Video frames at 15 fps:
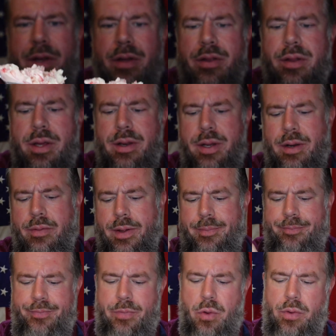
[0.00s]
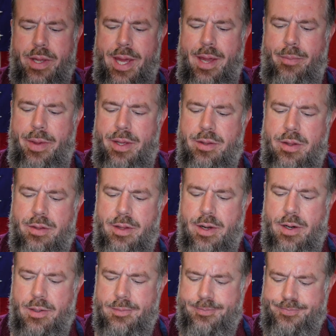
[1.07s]
you can see it. Anyway, little cake pieces
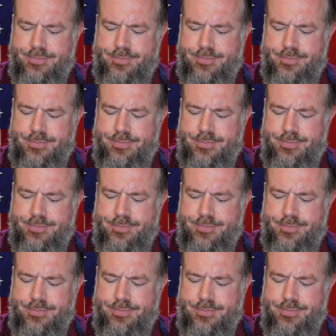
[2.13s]
there.